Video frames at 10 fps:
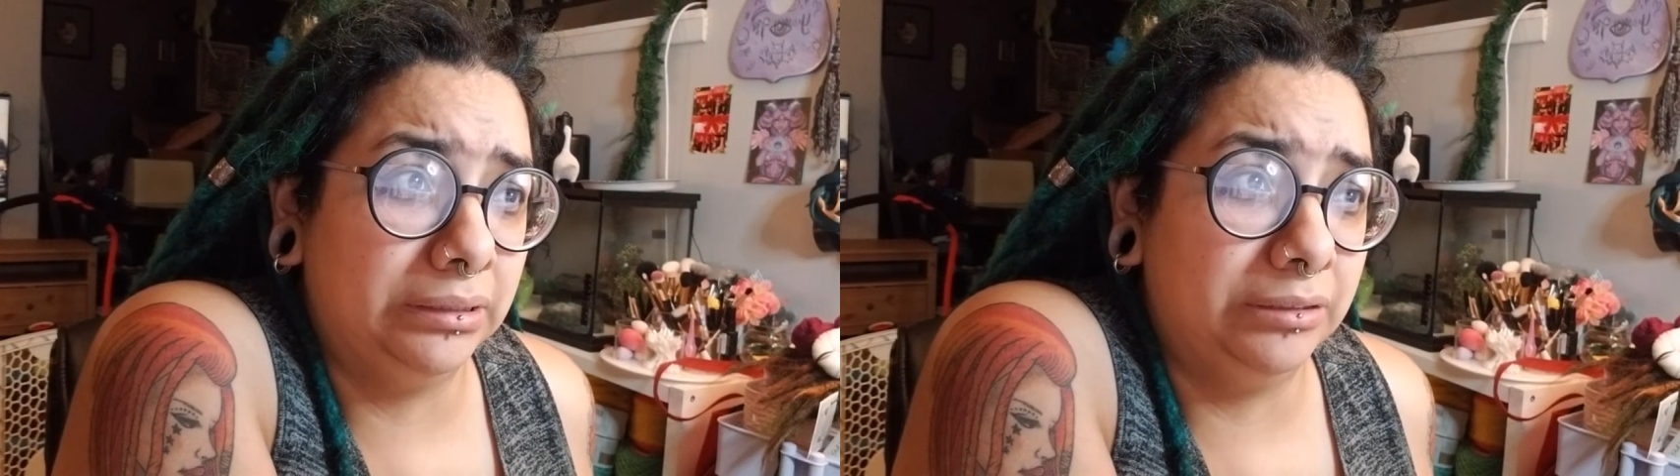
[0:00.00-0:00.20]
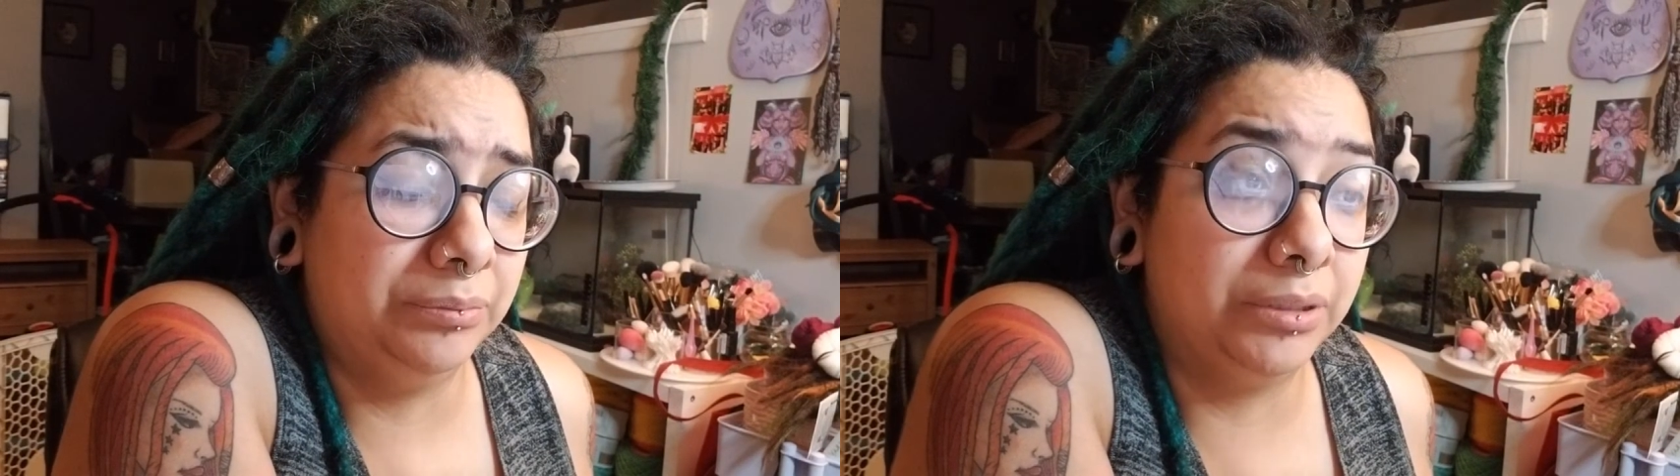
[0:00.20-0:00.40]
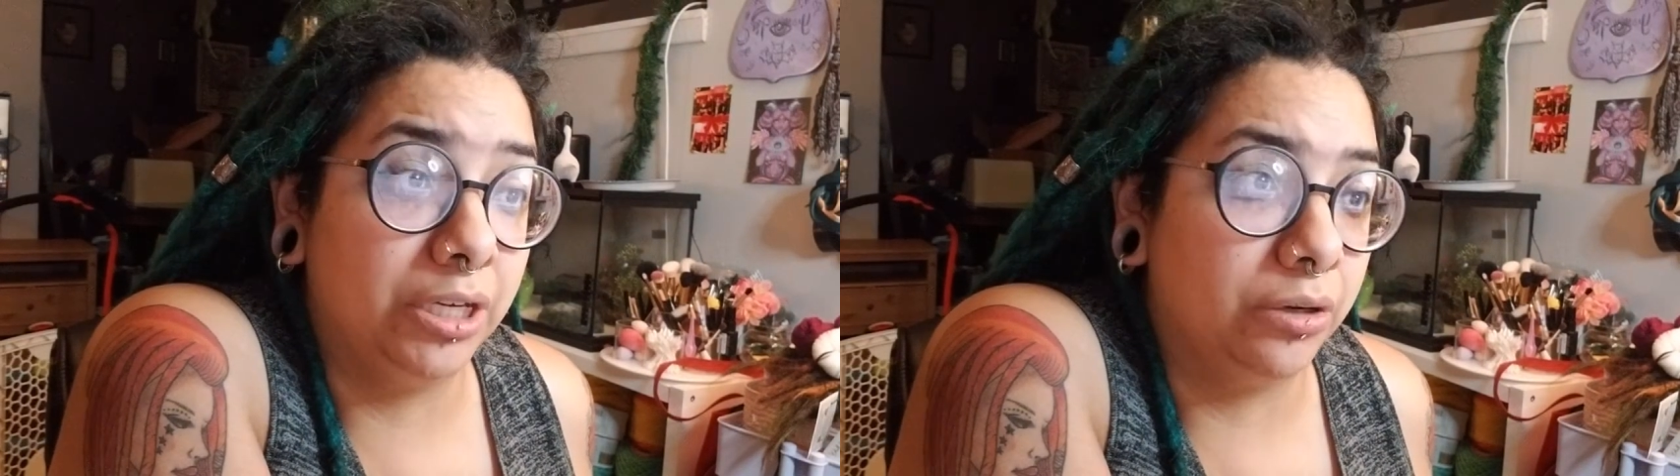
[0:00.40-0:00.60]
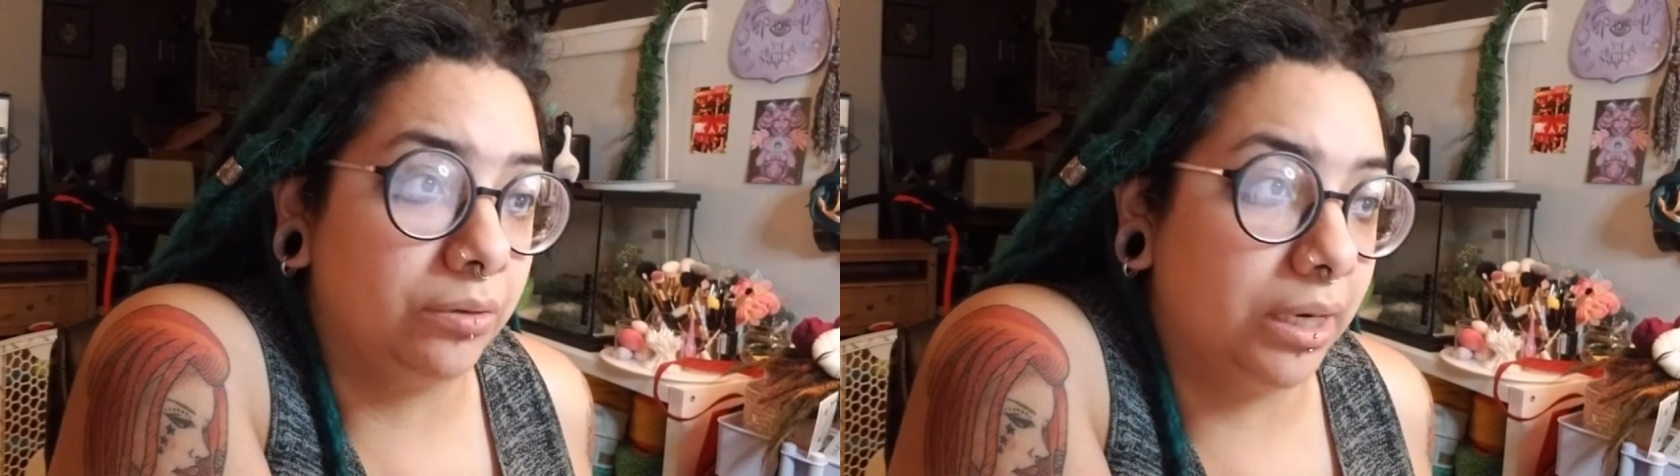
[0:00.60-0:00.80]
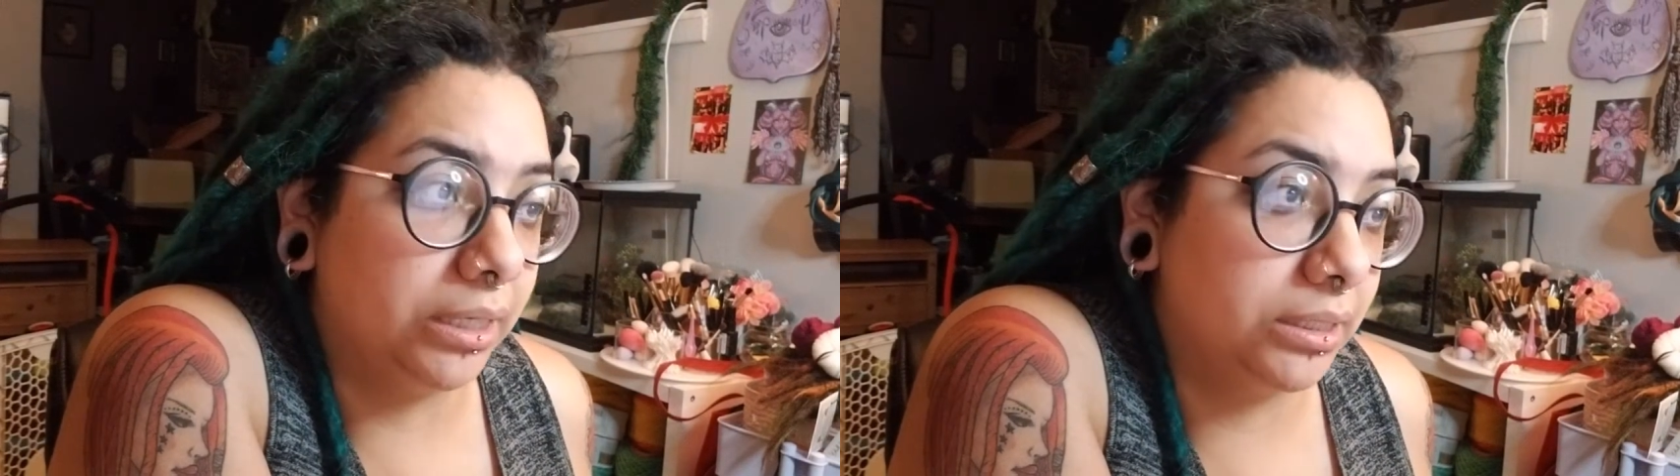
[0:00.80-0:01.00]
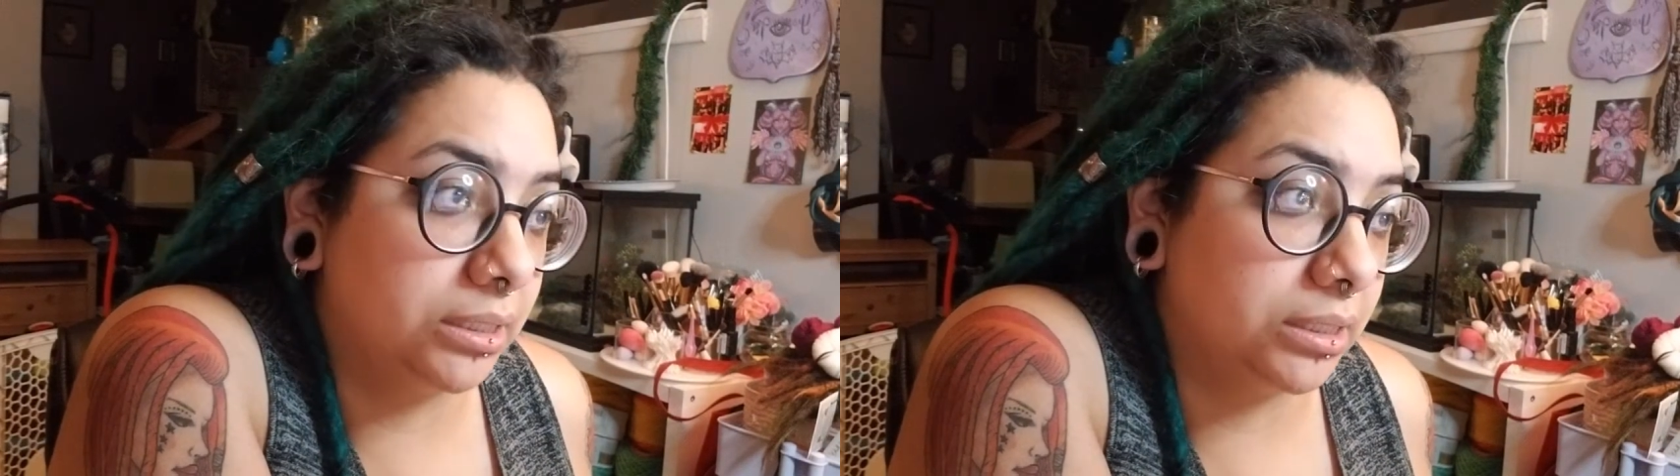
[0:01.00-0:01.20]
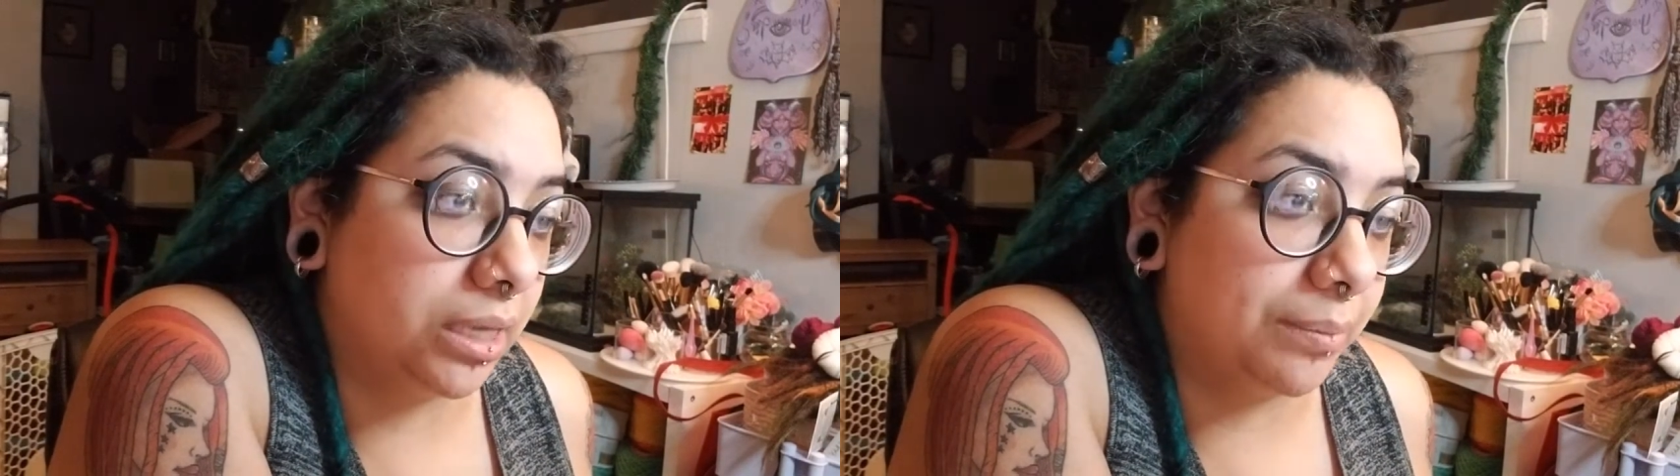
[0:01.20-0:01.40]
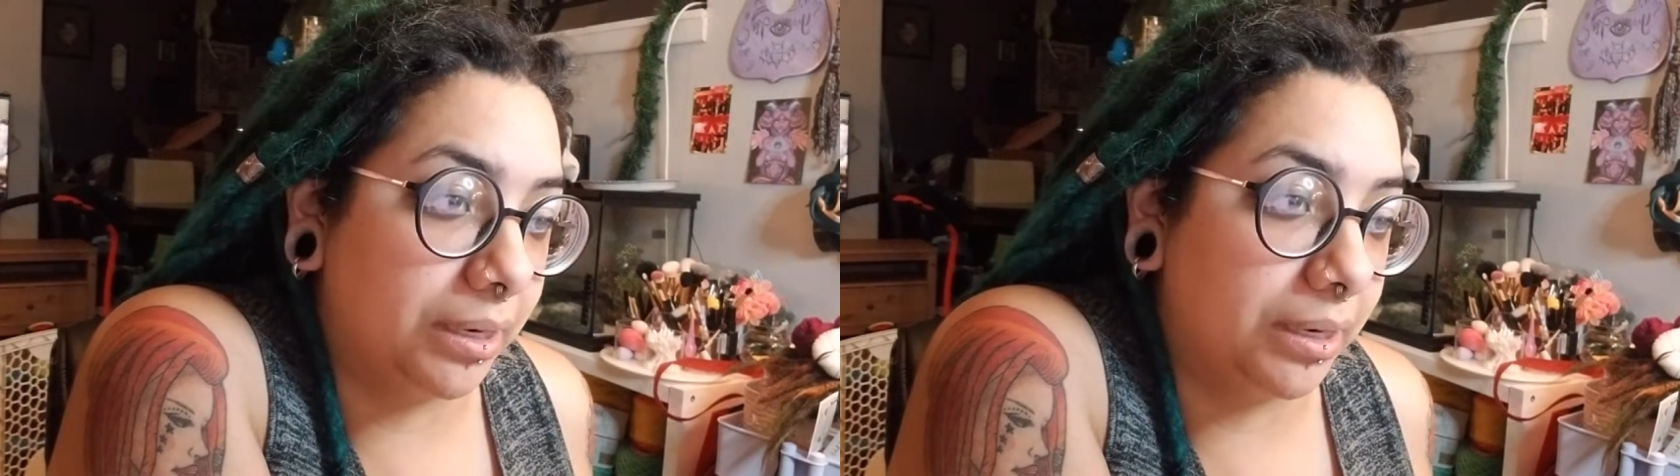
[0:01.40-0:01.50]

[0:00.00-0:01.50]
But no, I need to stop.